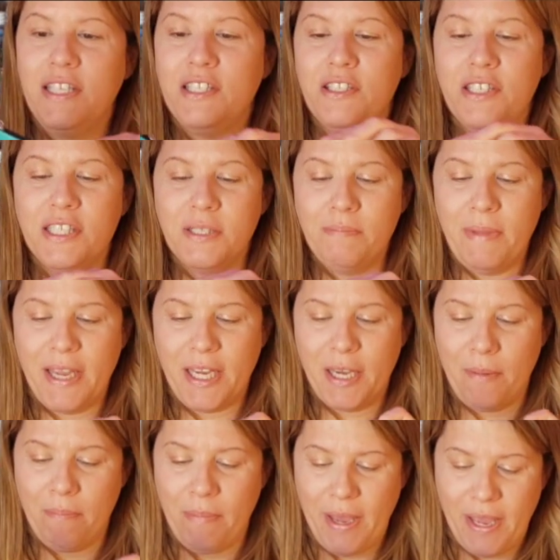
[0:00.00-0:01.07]
these are just
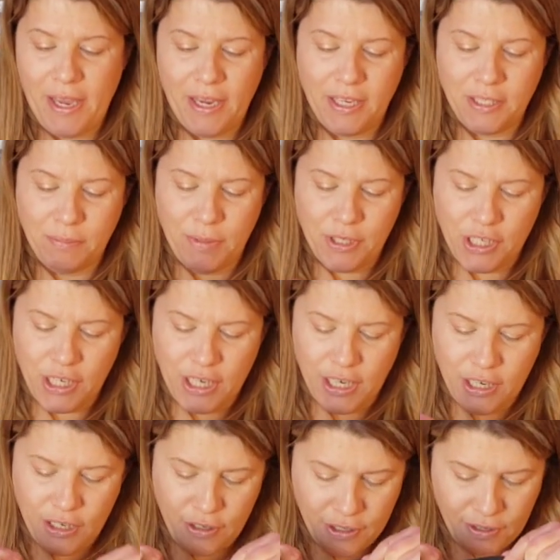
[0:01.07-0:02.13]
makeup bags, but you
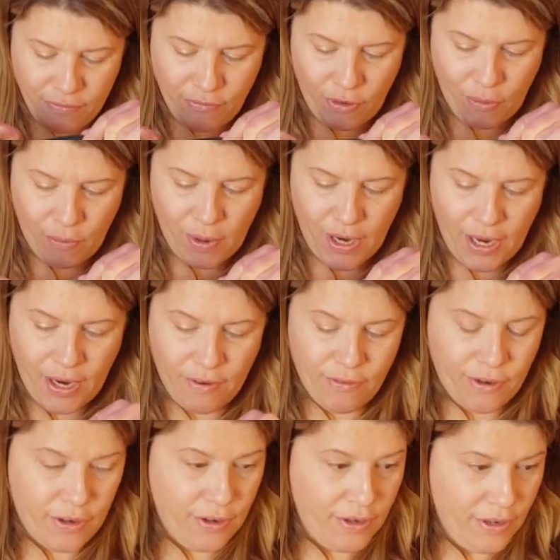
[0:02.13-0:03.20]
can use them for
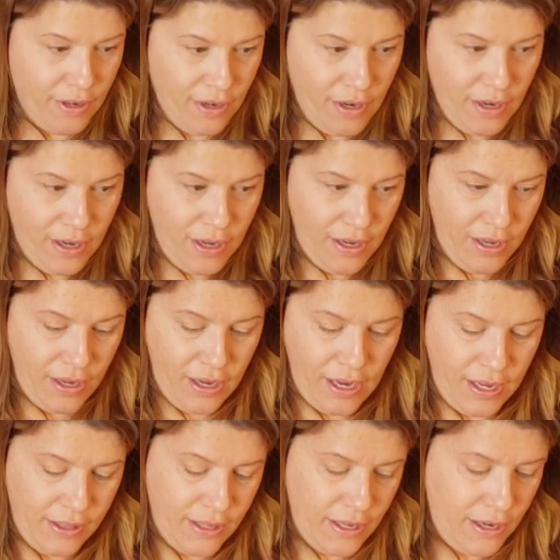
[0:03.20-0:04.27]
whatever.
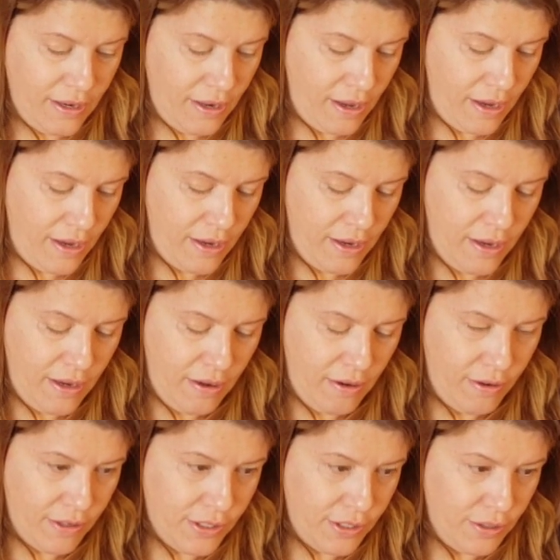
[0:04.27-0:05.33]
And then I
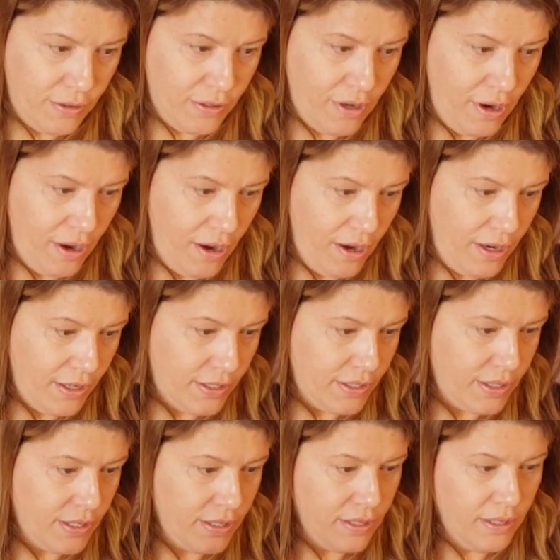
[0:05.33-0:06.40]
also got,
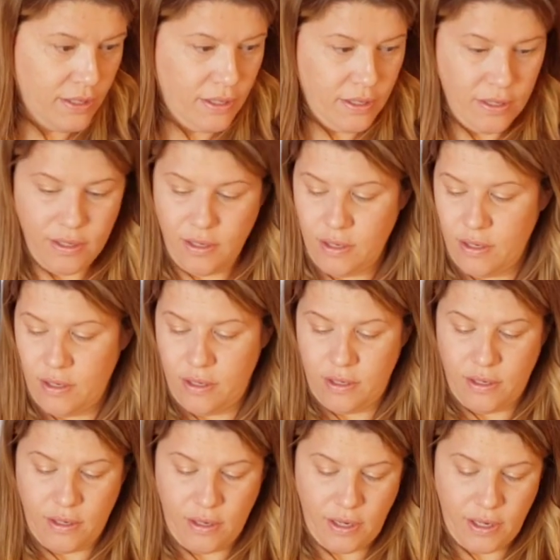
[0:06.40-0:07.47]

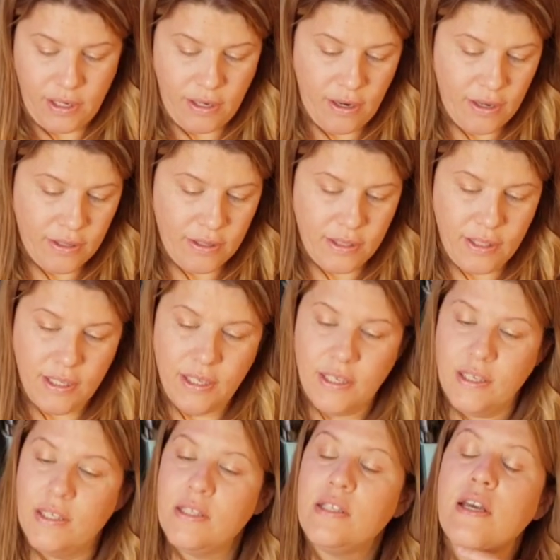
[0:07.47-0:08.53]
I got
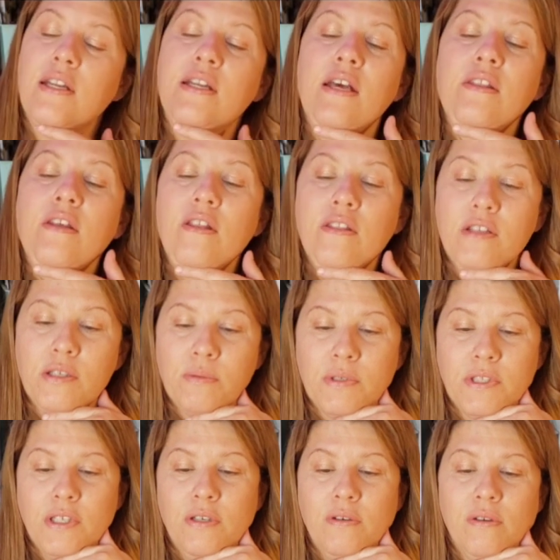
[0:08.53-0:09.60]
this, and I thought this
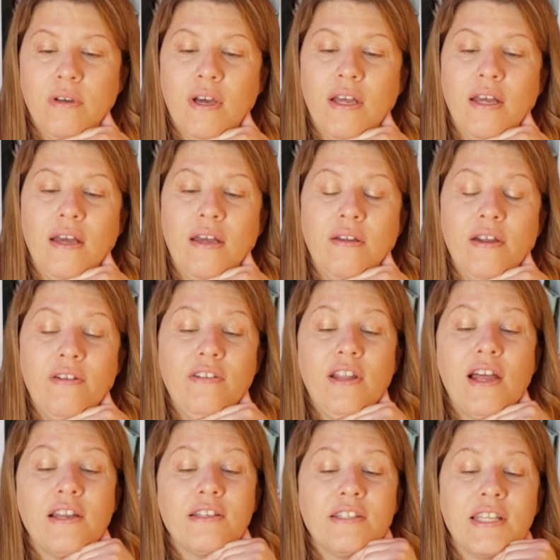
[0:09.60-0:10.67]
was new. I, I, a
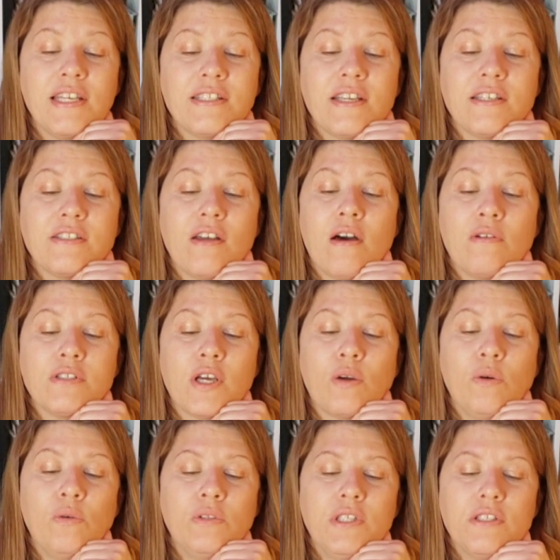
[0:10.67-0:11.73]
lot of things I saw, I was
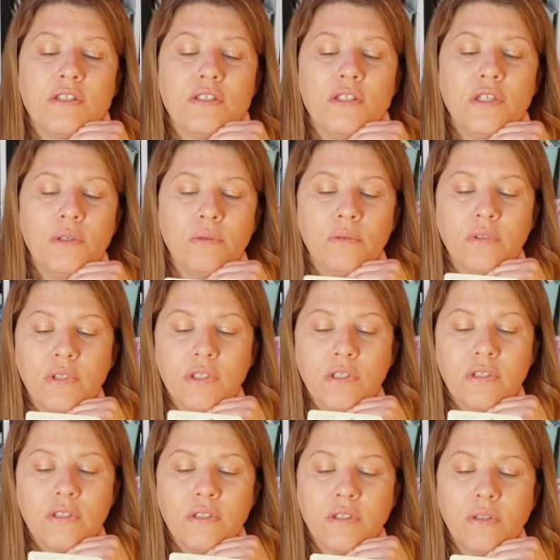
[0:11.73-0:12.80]
like, oh, this is new.
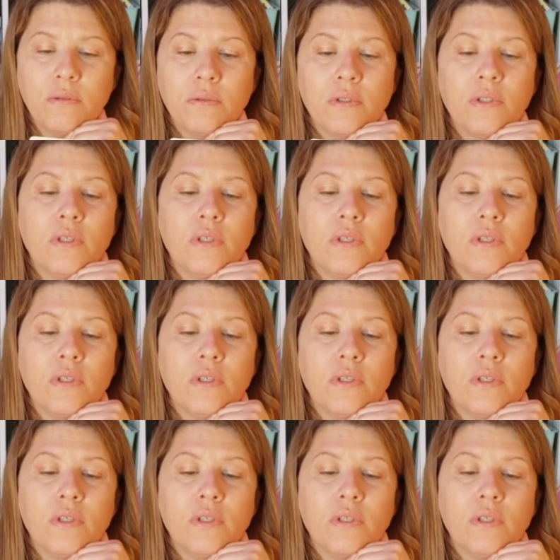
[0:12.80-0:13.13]
This is new.